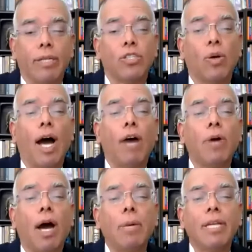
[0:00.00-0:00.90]
So how
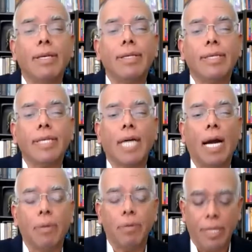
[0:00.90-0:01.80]
about this as a
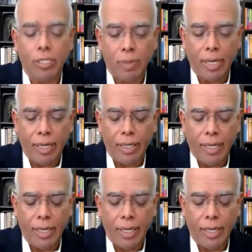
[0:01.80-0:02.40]
compromise, Brian?